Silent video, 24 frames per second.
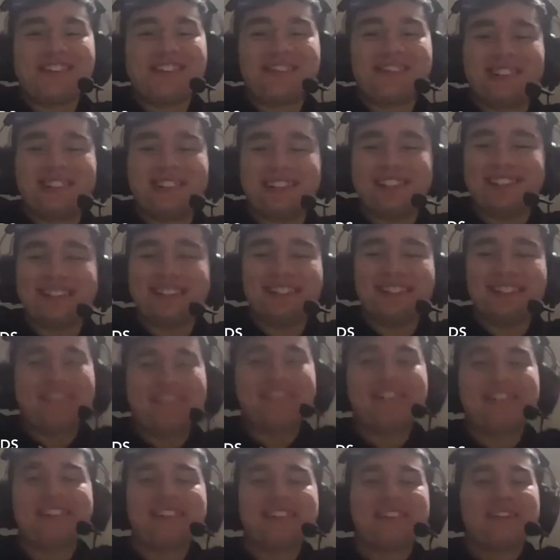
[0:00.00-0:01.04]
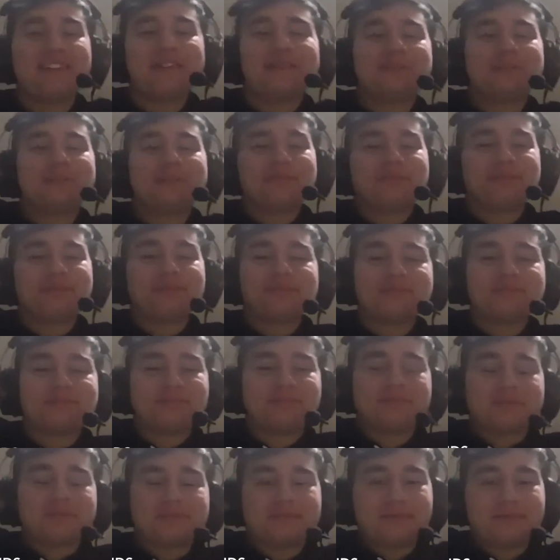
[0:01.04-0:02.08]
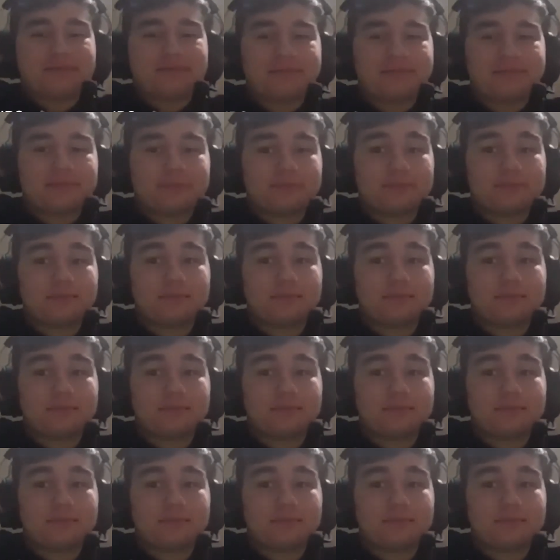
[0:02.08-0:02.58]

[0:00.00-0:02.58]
years old. Fuck, he's a really good player.